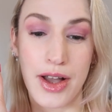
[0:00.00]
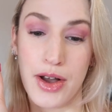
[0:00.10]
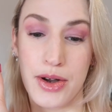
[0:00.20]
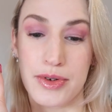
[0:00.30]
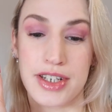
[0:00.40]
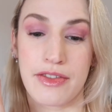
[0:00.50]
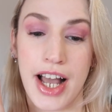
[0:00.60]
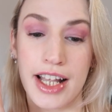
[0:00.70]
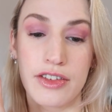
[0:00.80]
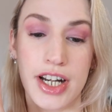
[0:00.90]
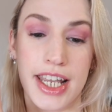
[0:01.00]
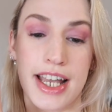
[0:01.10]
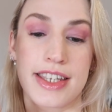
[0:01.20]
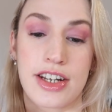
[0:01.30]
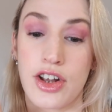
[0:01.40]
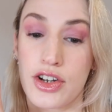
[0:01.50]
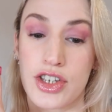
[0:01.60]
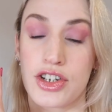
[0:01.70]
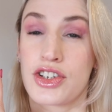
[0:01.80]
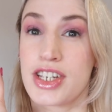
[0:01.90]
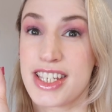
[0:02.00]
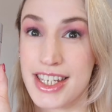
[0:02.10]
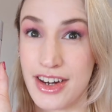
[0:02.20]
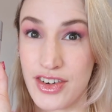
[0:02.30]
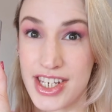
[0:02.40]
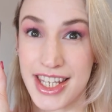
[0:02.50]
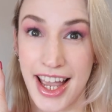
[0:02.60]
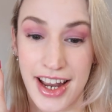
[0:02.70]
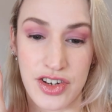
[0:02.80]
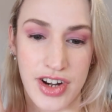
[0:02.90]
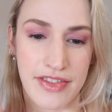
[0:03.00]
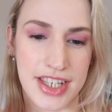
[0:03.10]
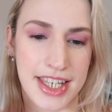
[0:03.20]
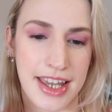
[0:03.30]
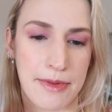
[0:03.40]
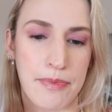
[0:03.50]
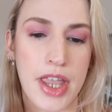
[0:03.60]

host of hyaluronic acid and oxygen to seriously hydrate the skin.